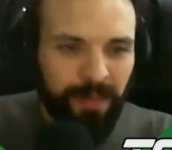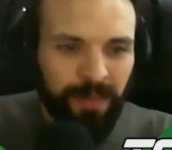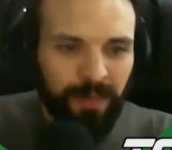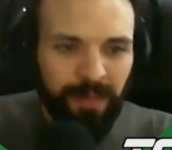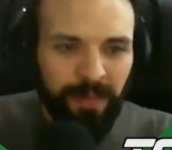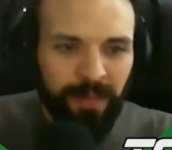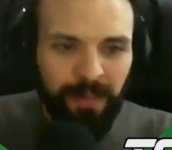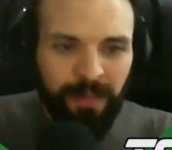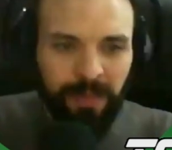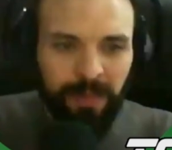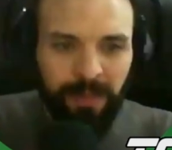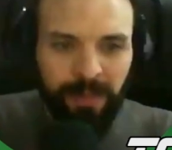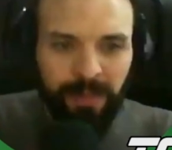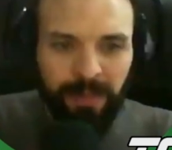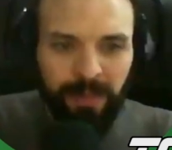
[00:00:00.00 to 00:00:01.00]

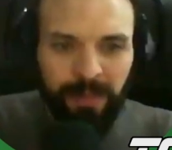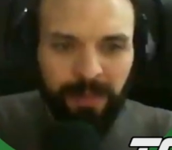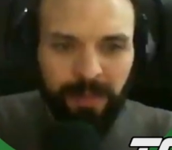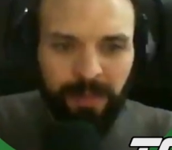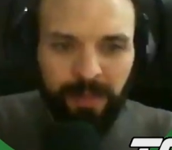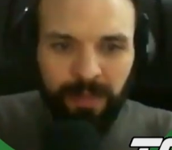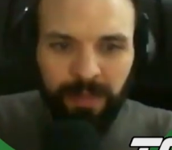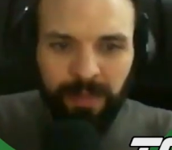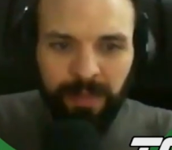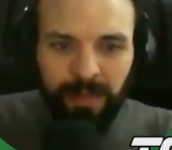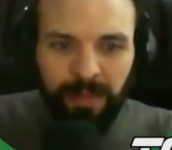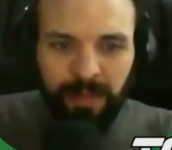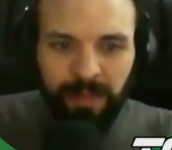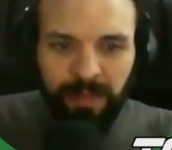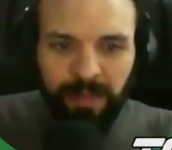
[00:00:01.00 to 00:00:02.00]

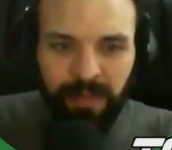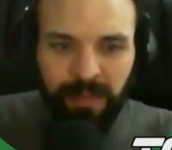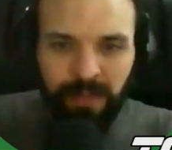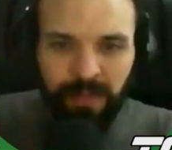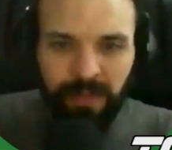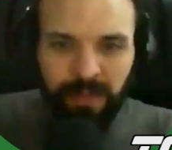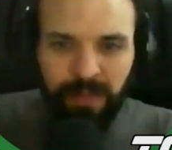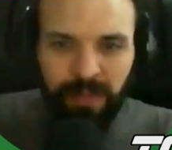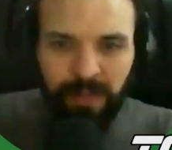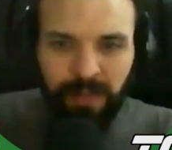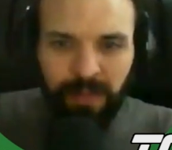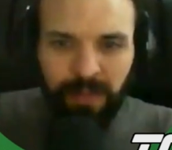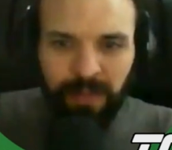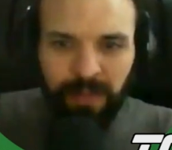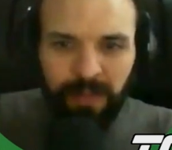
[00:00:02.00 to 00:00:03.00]

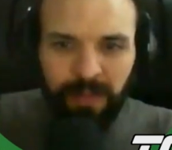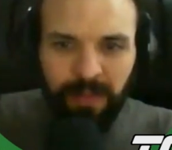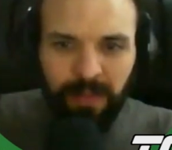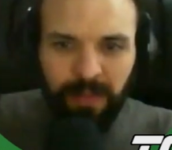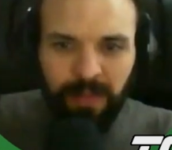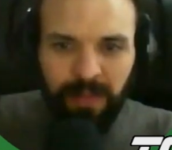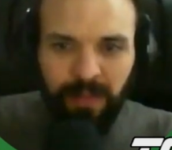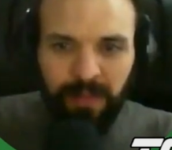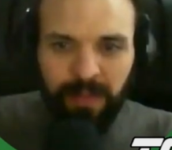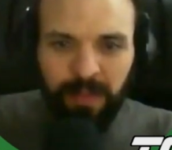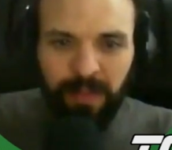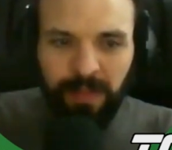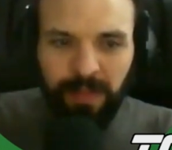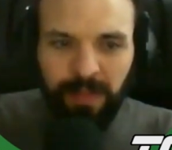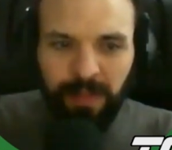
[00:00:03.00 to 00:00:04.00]

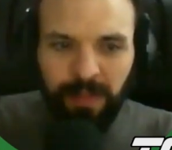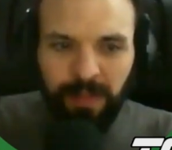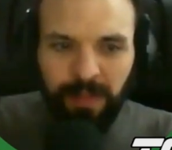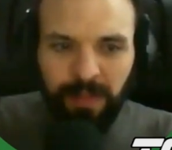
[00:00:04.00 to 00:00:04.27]
The person shown says nothing.